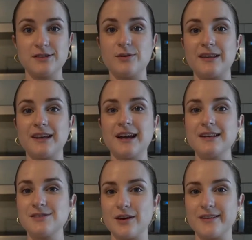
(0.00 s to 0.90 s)
So I think
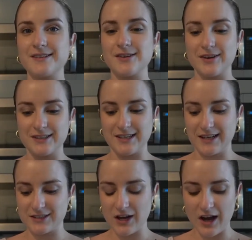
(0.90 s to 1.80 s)
I saw these on a
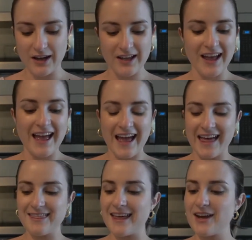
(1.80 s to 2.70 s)
TikTok,
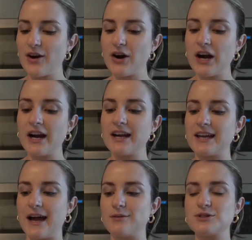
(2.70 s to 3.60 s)
and they are
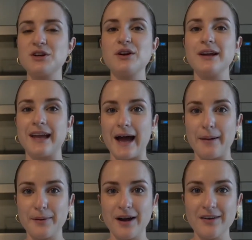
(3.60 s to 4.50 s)
counter
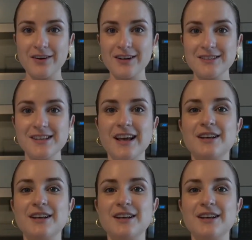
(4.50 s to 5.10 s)
gap covers.